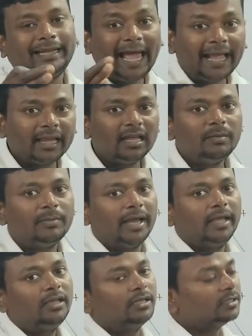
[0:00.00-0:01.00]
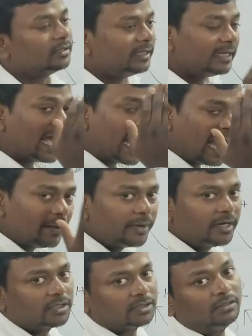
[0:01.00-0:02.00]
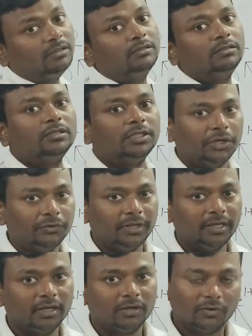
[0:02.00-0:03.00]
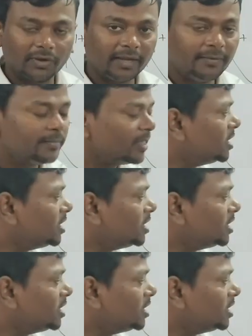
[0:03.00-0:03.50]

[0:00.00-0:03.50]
tackled by the hybridization theory. Okay.